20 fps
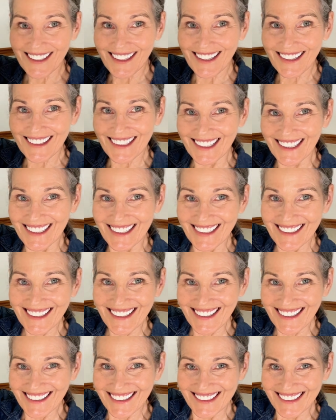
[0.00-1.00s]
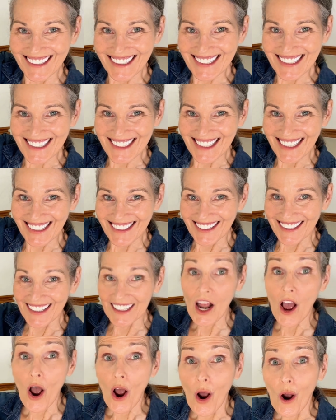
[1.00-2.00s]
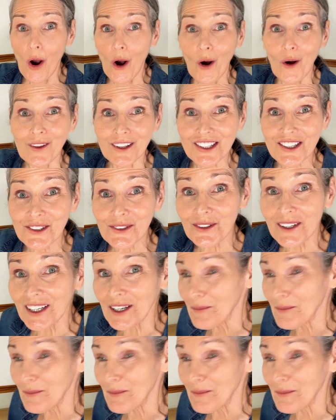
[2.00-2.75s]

and clean. Nice and clean. Oh, let's do a